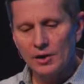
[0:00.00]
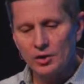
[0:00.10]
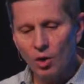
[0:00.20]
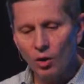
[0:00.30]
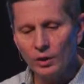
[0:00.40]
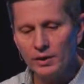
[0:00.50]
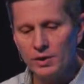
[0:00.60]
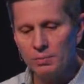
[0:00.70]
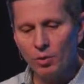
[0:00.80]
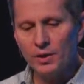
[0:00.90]
His
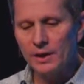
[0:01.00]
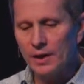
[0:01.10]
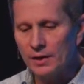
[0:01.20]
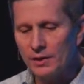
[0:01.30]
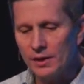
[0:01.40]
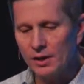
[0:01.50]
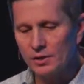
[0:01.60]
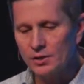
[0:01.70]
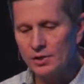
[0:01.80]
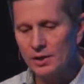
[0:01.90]
holiness, more than anything
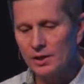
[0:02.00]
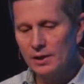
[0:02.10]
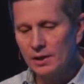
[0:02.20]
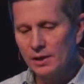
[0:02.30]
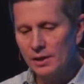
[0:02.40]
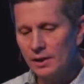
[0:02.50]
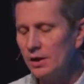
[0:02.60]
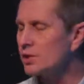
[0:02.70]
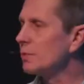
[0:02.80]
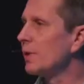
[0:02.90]
else,
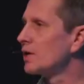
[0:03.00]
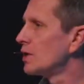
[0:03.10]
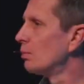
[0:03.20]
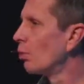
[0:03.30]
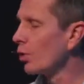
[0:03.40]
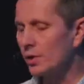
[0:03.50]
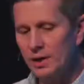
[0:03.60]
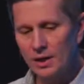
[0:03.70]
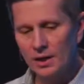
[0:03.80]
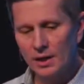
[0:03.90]
is that makes Him
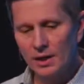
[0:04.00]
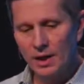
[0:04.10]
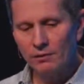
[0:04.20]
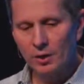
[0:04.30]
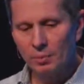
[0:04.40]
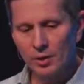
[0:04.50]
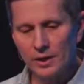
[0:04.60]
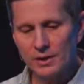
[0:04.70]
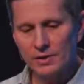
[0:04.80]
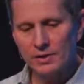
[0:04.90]
worthy of our
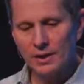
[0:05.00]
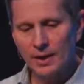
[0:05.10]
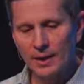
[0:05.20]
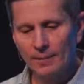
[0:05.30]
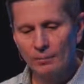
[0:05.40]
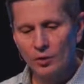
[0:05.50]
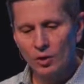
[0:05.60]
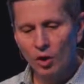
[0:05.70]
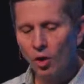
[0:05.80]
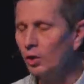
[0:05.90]
praise.
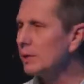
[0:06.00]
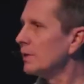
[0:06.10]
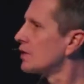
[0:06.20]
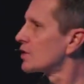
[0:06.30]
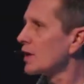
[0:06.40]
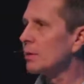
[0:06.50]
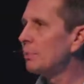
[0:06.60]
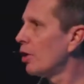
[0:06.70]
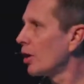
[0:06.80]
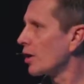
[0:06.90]
Holy means set
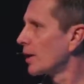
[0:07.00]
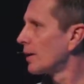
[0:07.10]
apart.